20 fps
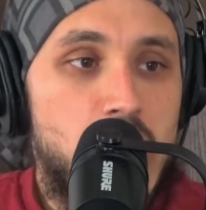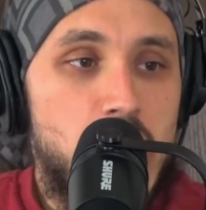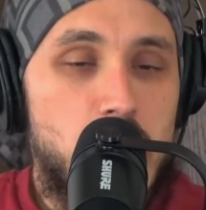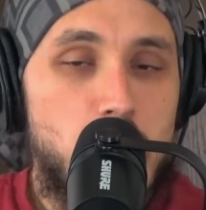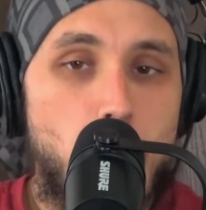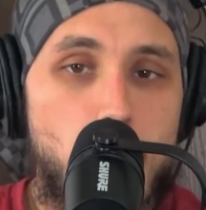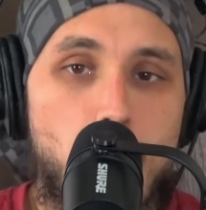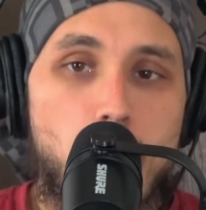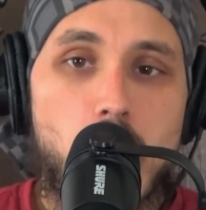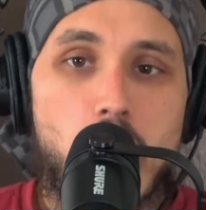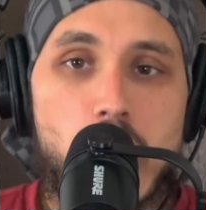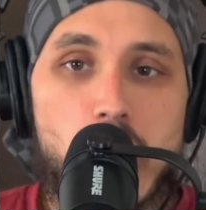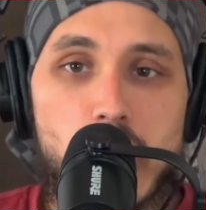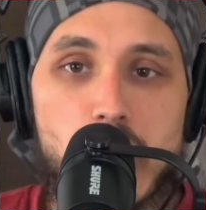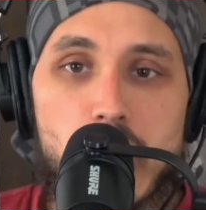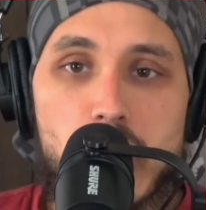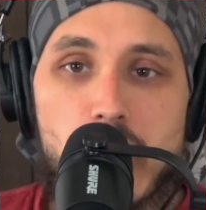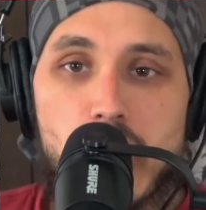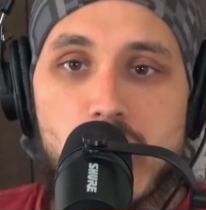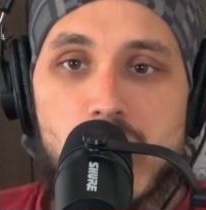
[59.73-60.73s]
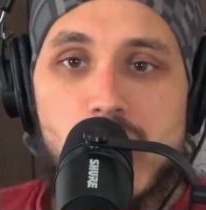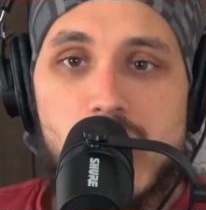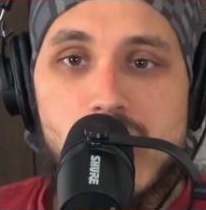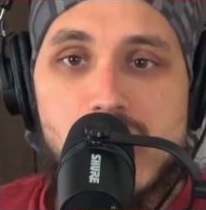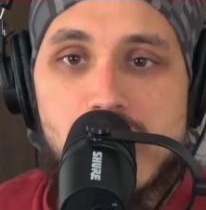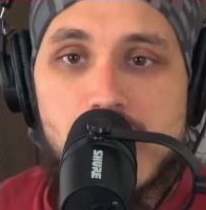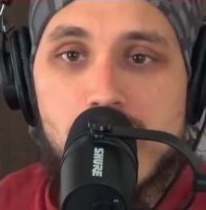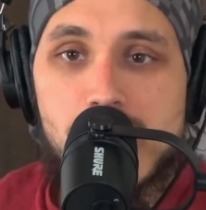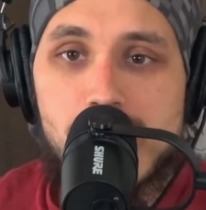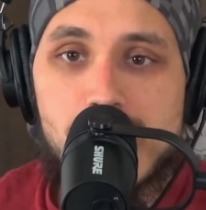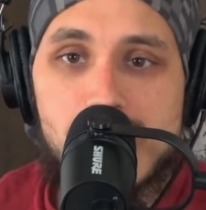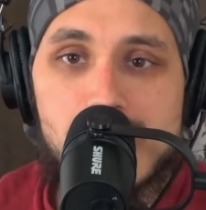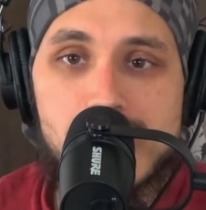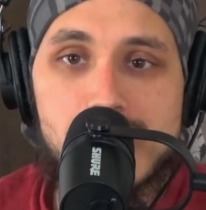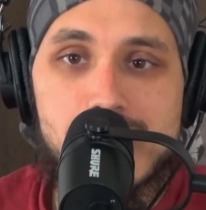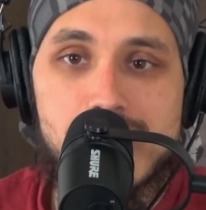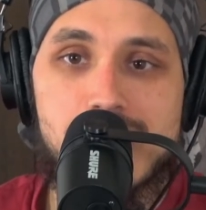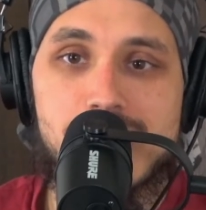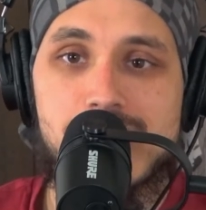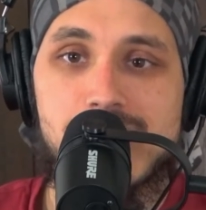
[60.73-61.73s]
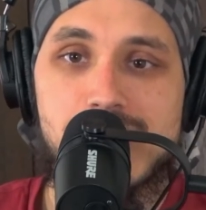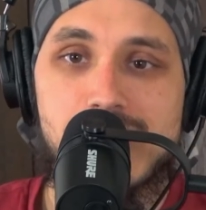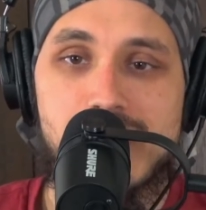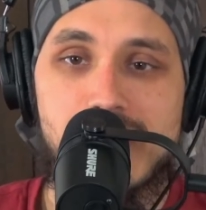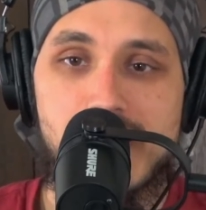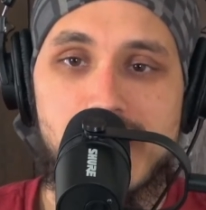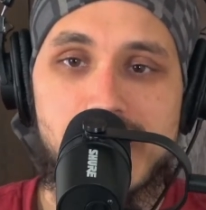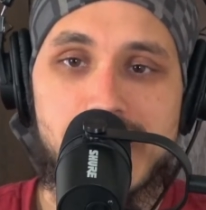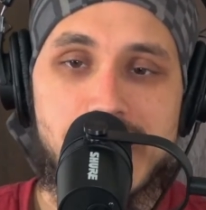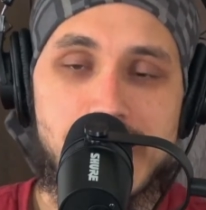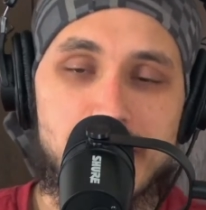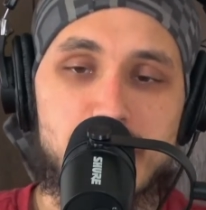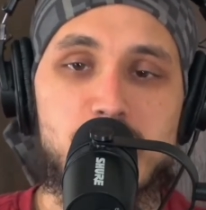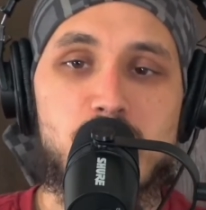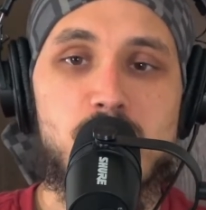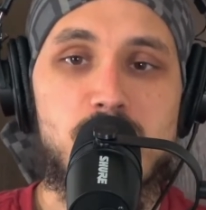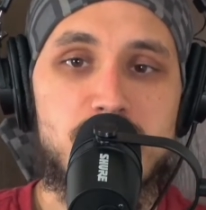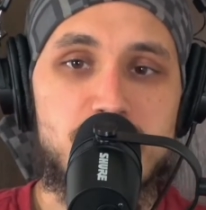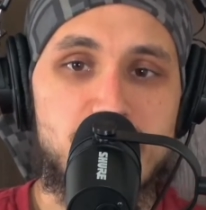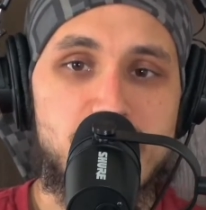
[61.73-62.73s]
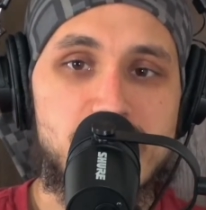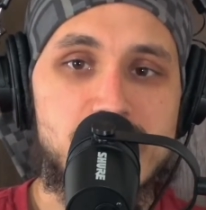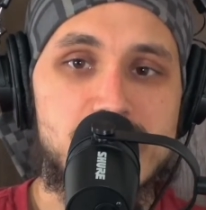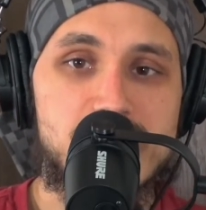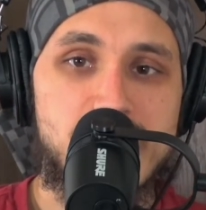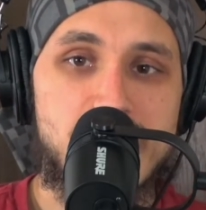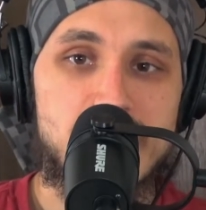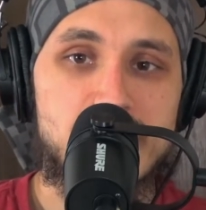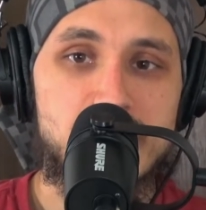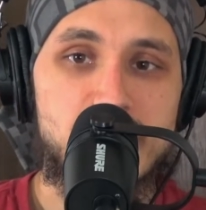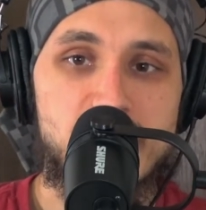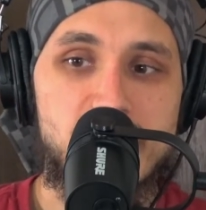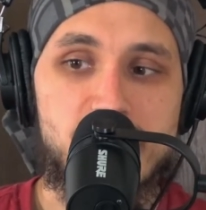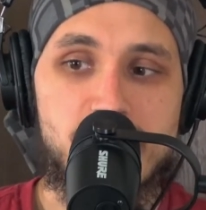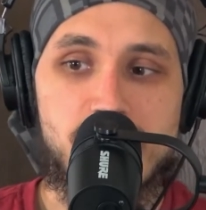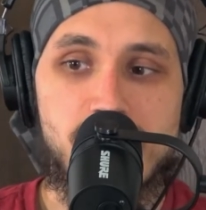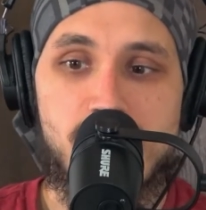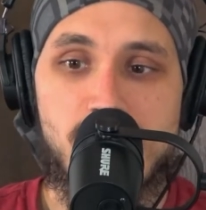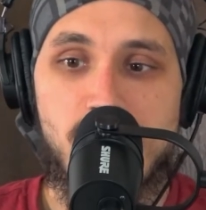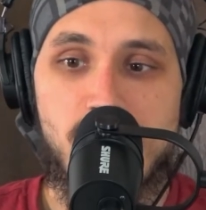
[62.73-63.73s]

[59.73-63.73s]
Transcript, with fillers: no longer keep to a strict schedule.